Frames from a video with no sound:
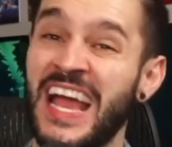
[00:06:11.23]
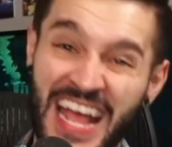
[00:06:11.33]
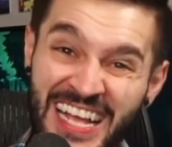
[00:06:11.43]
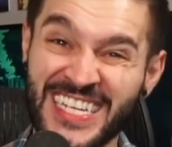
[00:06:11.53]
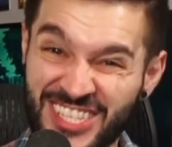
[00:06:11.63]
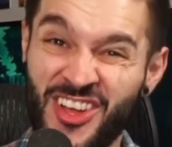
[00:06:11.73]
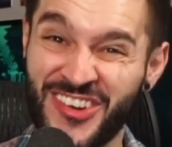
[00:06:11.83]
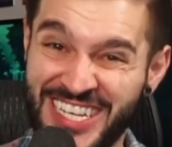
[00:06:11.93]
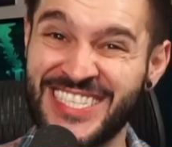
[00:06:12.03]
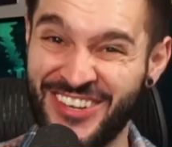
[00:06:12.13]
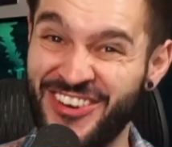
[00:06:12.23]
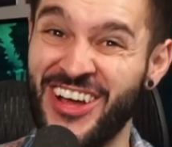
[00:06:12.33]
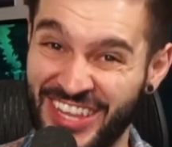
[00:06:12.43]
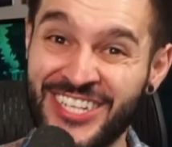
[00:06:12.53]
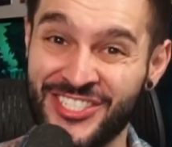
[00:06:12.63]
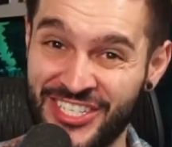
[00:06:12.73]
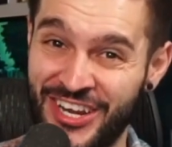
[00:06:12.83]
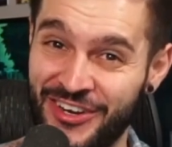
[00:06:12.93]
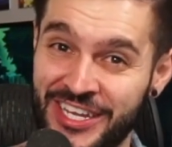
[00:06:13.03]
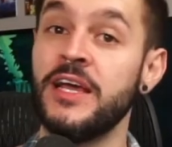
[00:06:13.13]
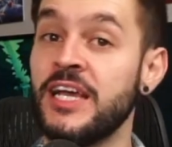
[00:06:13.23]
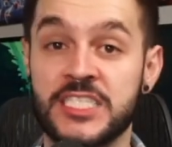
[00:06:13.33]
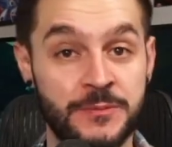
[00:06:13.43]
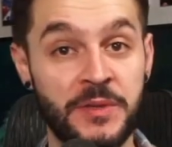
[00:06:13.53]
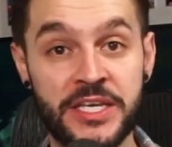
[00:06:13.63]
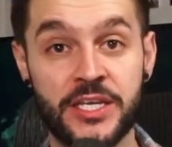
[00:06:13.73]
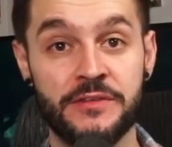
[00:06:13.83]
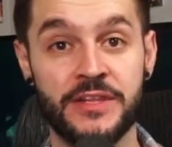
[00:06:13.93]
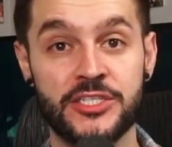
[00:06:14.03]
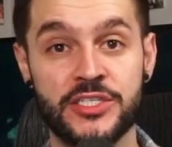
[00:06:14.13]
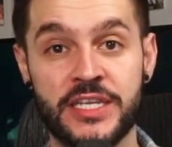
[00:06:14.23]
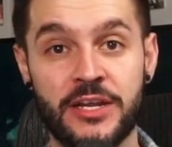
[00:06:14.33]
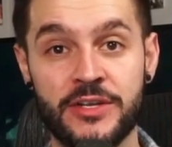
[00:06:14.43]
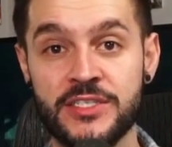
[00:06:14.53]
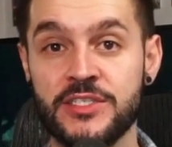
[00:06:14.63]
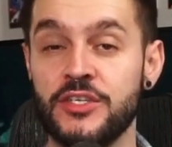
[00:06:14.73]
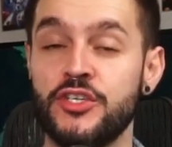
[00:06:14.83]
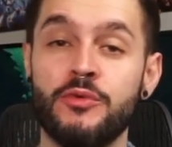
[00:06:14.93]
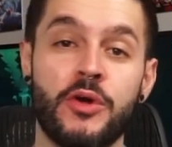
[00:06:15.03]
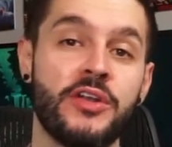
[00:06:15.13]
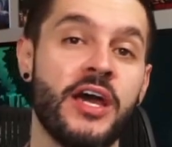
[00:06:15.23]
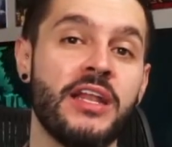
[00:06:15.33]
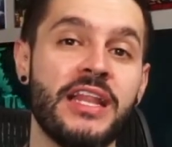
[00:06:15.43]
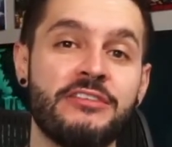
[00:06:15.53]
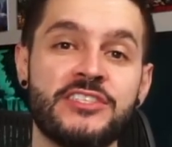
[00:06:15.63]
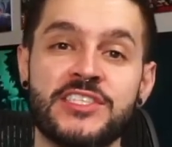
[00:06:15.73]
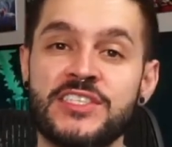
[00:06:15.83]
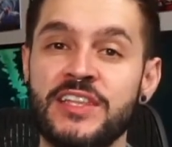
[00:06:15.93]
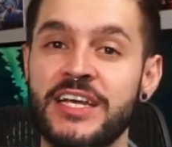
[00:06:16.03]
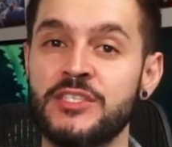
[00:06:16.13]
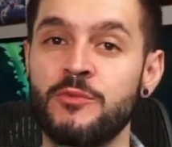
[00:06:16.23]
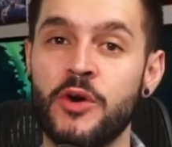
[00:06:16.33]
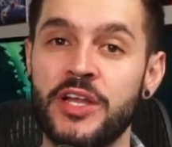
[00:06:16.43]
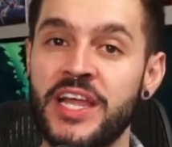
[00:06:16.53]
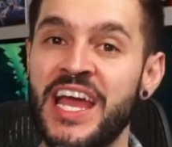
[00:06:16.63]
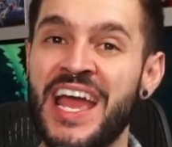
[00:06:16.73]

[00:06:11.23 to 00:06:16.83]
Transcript: as long as they're not legendary. Speaking of legendaries, you are not allowed to select one